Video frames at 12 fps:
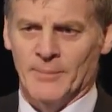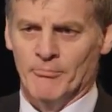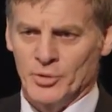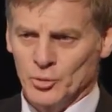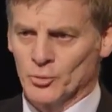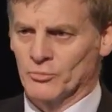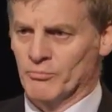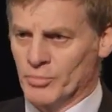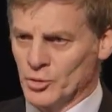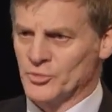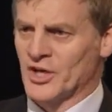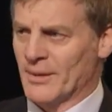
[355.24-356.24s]

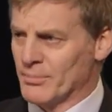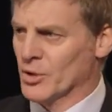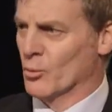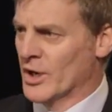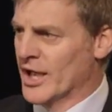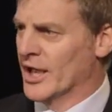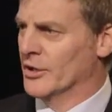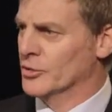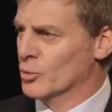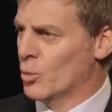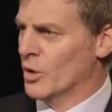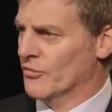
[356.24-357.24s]
built up around
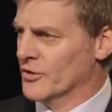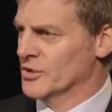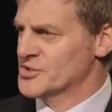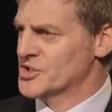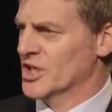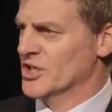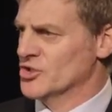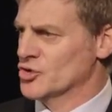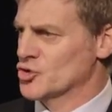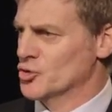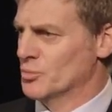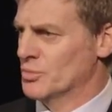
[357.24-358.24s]
what those changes
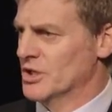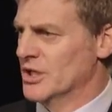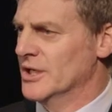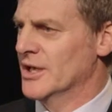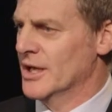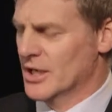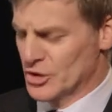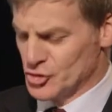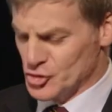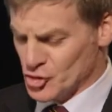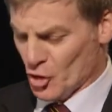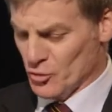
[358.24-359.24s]
should be
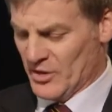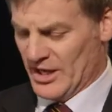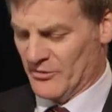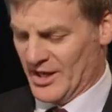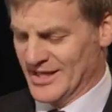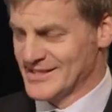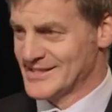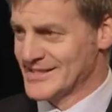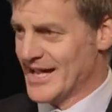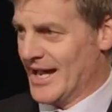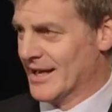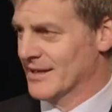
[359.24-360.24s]
so that they
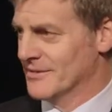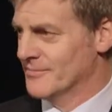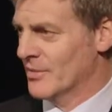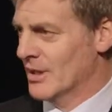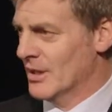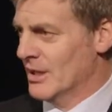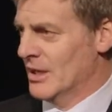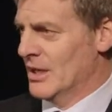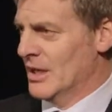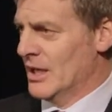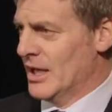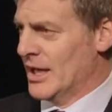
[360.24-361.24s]
stuck.
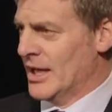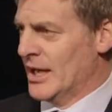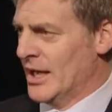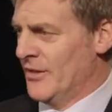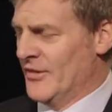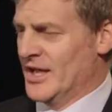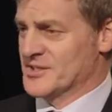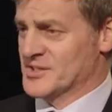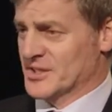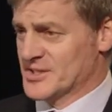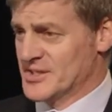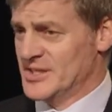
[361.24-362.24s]
And that
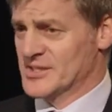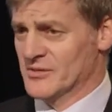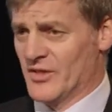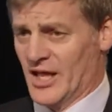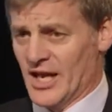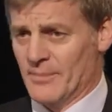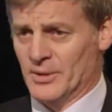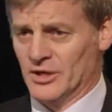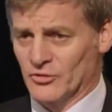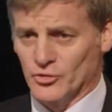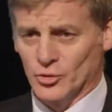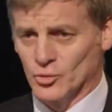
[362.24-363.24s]
success of that up
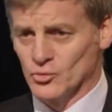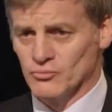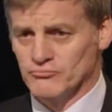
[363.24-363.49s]
until